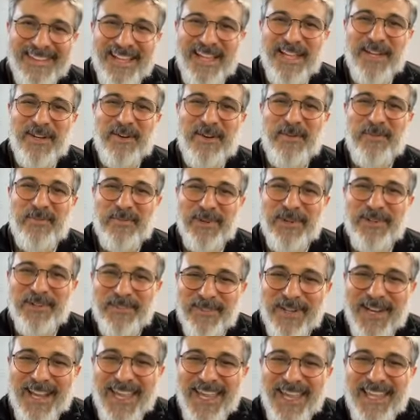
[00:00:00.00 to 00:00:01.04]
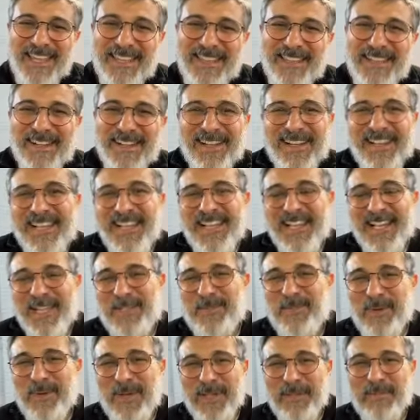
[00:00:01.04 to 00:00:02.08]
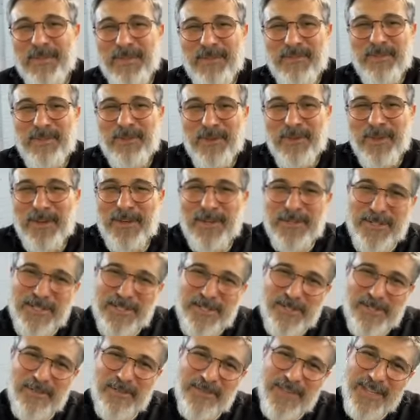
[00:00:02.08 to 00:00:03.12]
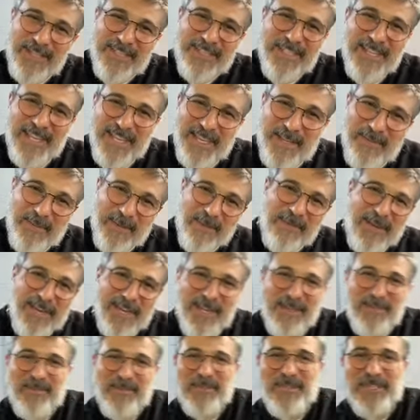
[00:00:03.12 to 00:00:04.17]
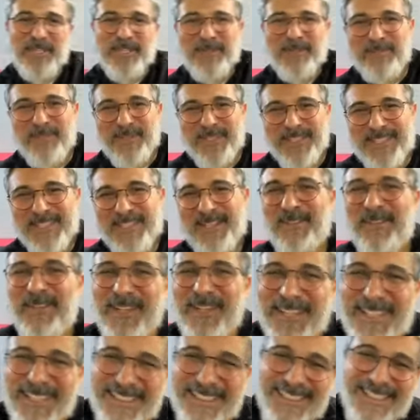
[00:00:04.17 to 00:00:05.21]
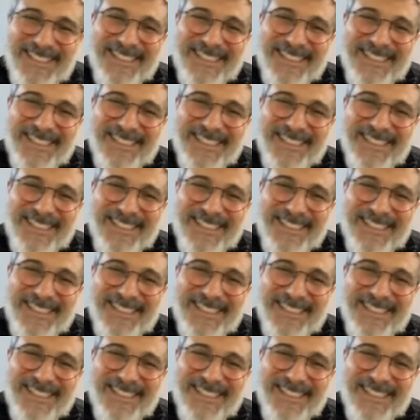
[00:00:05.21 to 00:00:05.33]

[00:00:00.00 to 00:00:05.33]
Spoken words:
I know, Miro, but hang in there. That's why I'm giving you energy. So if they take it, maybe I give you a little bit somewhere.